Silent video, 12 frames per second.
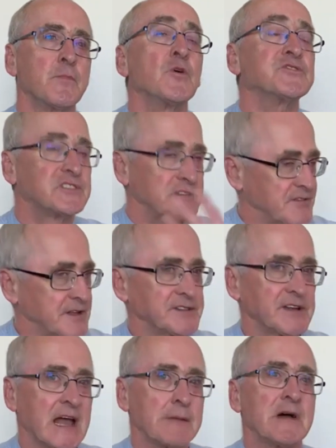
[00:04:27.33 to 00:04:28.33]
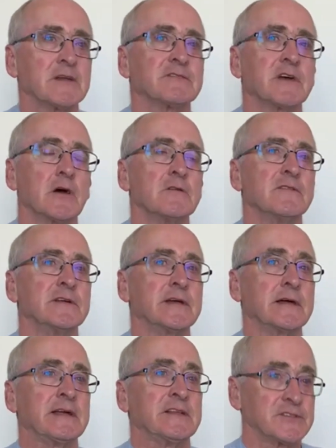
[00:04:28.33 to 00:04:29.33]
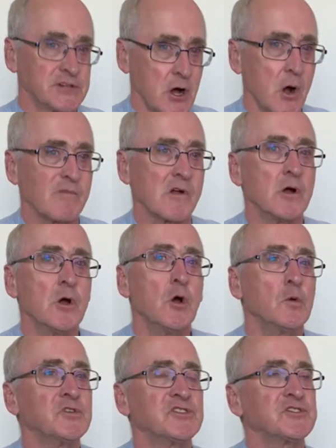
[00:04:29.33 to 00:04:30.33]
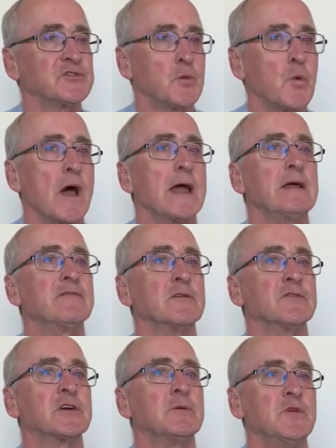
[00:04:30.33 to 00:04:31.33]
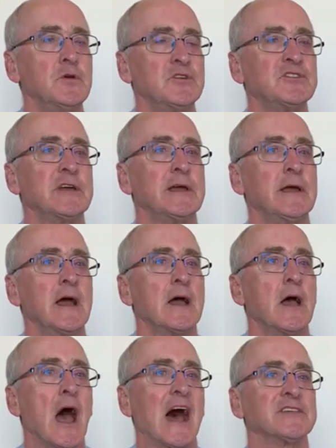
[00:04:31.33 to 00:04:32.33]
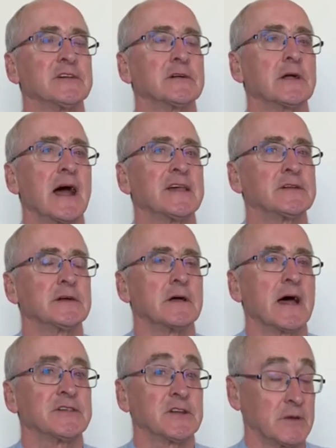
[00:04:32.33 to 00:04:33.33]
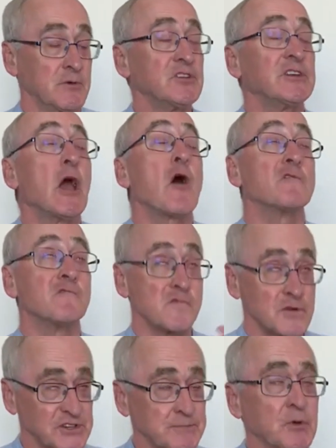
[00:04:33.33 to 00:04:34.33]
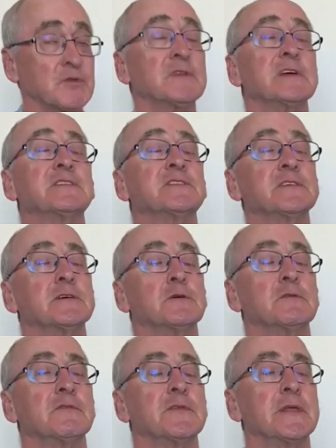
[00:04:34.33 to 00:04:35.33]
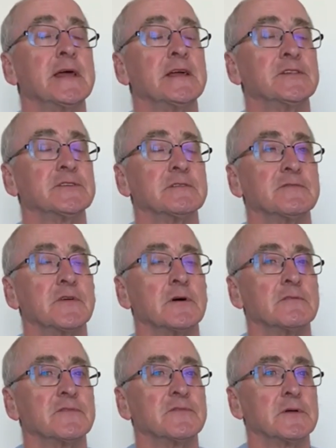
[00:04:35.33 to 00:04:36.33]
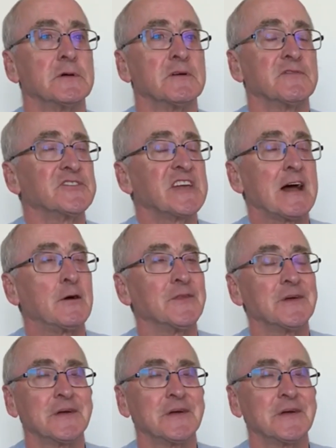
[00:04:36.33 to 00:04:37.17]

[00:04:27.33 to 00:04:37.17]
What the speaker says: positive things that came out of COVID in Scarborough was just the way that the community as a community responded to the needs of the town.